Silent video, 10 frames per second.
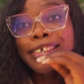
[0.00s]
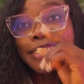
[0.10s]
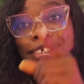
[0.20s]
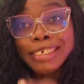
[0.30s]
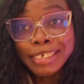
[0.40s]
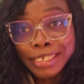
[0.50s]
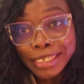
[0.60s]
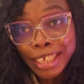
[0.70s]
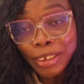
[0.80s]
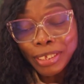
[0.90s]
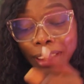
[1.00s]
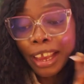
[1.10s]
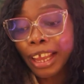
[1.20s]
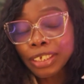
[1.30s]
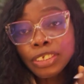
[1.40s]
This is now the
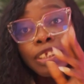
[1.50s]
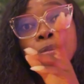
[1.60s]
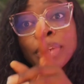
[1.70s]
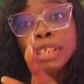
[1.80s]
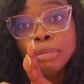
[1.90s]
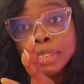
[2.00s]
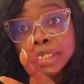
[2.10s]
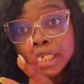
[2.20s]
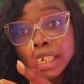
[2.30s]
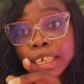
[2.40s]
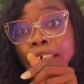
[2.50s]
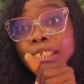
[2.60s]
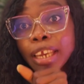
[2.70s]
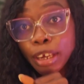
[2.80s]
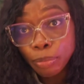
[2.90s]
catch. They made a mistake in
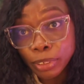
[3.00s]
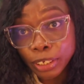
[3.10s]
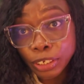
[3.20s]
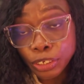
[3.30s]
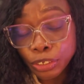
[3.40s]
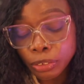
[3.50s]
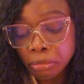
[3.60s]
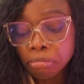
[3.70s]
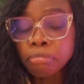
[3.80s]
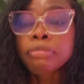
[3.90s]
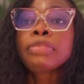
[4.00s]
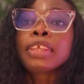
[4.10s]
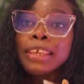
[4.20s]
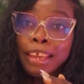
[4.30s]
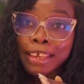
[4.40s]
their application.
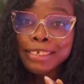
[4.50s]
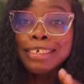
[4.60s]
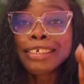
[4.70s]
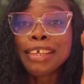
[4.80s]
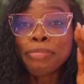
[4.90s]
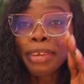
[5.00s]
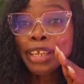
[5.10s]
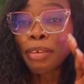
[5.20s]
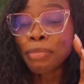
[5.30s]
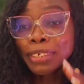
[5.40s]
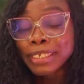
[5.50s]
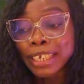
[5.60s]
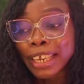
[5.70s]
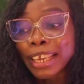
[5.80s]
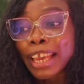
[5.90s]
Yes, they made a
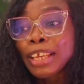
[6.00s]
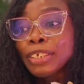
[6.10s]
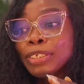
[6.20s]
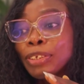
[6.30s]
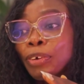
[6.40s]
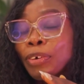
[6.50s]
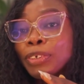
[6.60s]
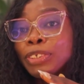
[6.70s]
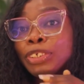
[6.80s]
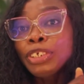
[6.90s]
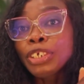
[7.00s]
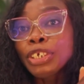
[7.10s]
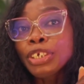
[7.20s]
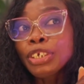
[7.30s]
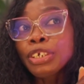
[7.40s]
mistake. So
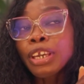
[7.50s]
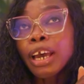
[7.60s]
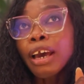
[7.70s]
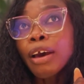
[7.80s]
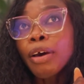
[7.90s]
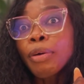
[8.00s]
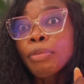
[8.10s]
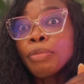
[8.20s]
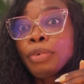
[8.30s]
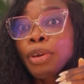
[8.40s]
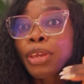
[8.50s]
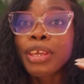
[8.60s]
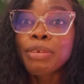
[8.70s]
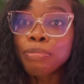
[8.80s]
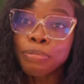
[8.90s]
she
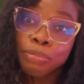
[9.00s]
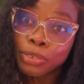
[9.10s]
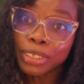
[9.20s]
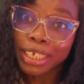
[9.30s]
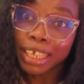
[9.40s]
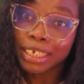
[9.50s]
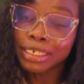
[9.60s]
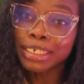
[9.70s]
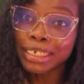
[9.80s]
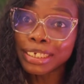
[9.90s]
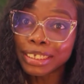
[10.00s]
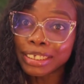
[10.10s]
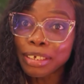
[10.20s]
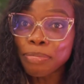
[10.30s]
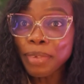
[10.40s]
imputed that she
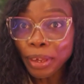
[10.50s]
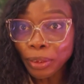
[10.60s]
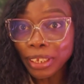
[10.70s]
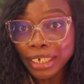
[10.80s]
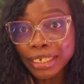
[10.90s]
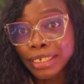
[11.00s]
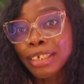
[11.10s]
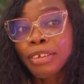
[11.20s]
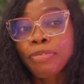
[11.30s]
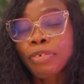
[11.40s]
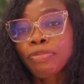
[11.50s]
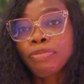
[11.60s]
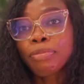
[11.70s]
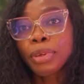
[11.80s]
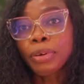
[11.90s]
is a male instead of a
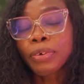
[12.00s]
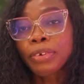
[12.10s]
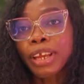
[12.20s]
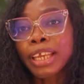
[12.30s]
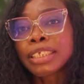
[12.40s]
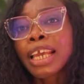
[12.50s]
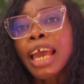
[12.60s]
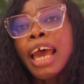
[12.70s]
female, right?